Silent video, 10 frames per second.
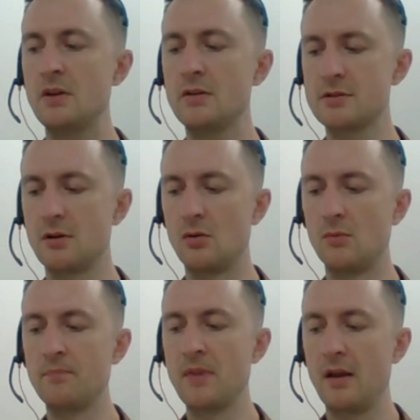So
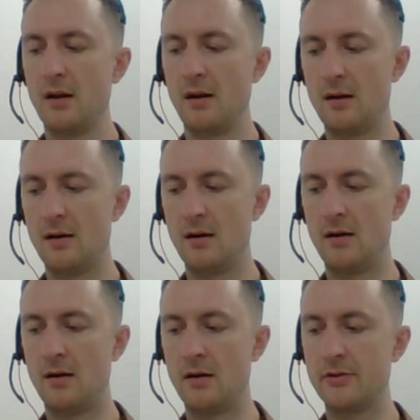
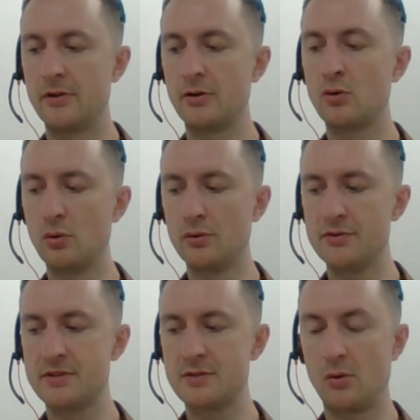the
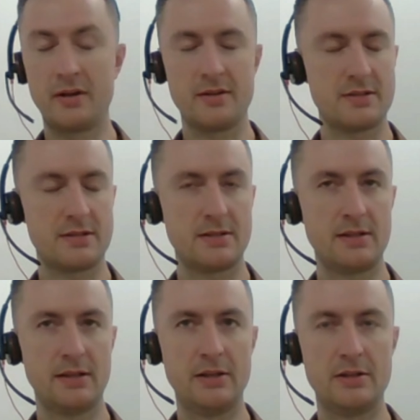Google's audience
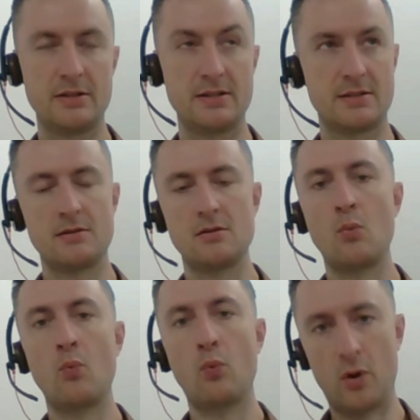is
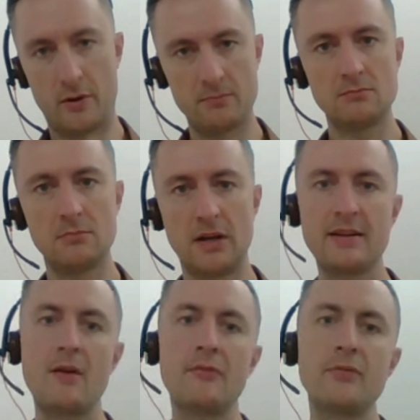warm
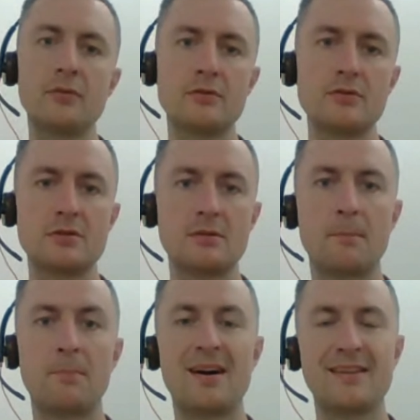enough,
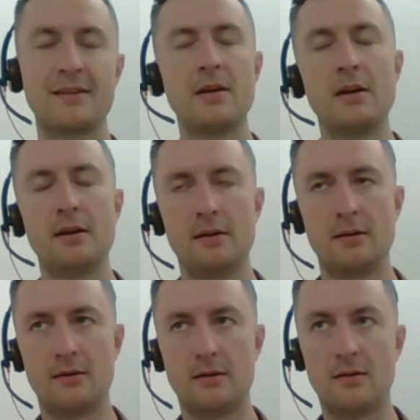but
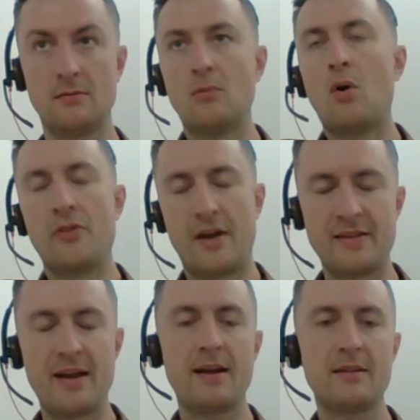on the
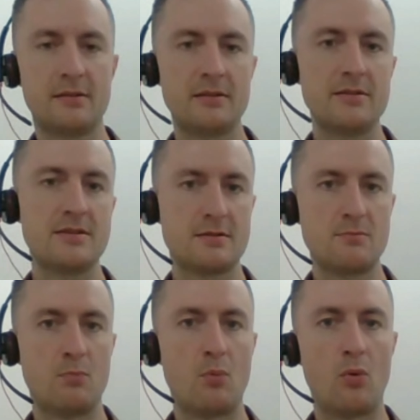other hand,
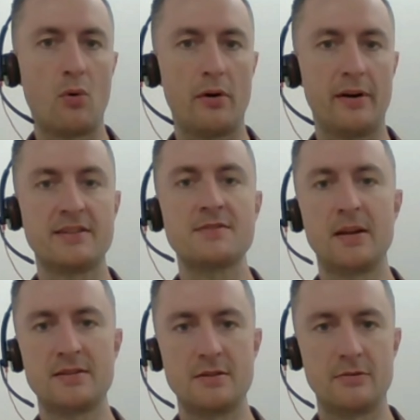it's more
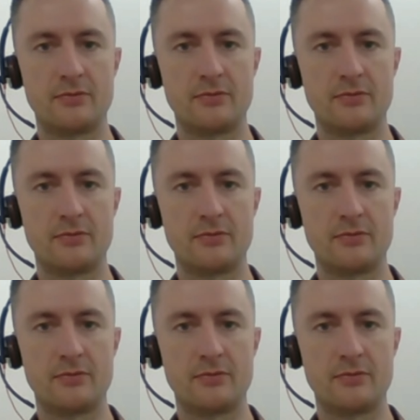expensive